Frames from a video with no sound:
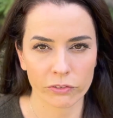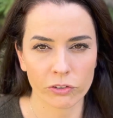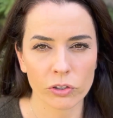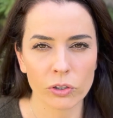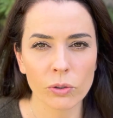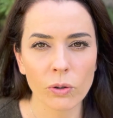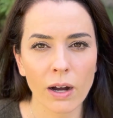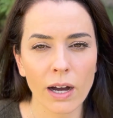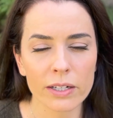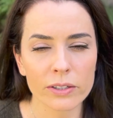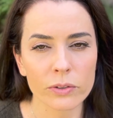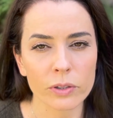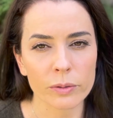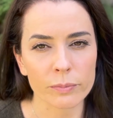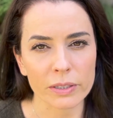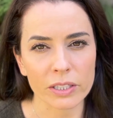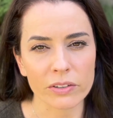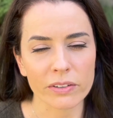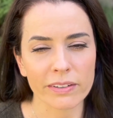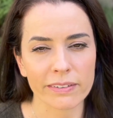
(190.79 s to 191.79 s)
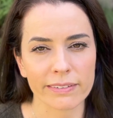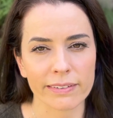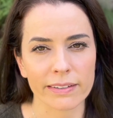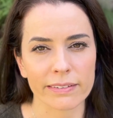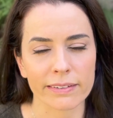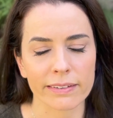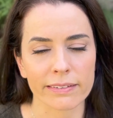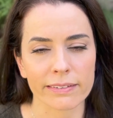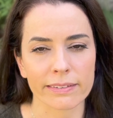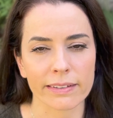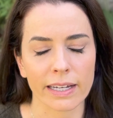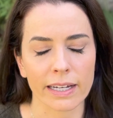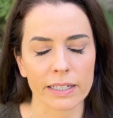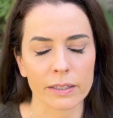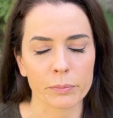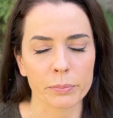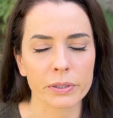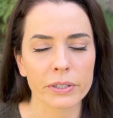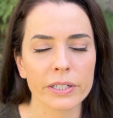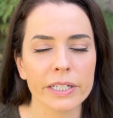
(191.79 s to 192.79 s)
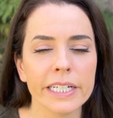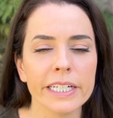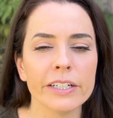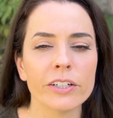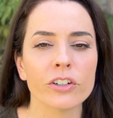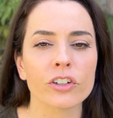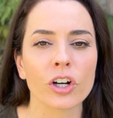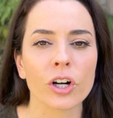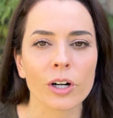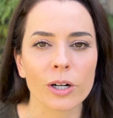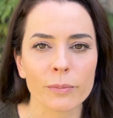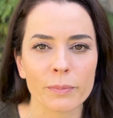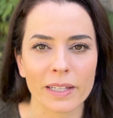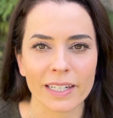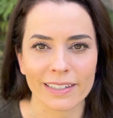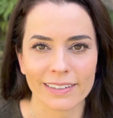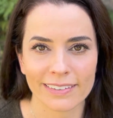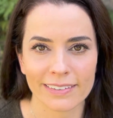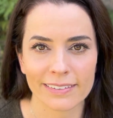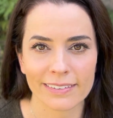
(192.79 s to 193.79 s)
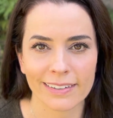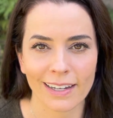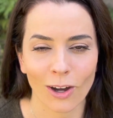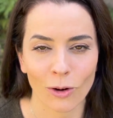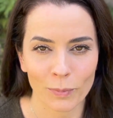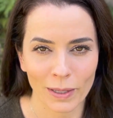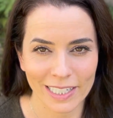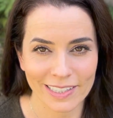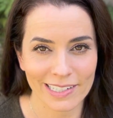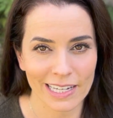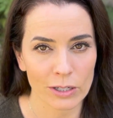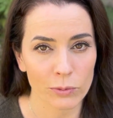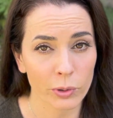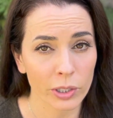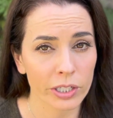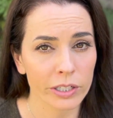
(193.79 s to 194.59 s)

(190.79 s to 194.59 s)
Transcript: two autoimmune diseases that predetermined how my day would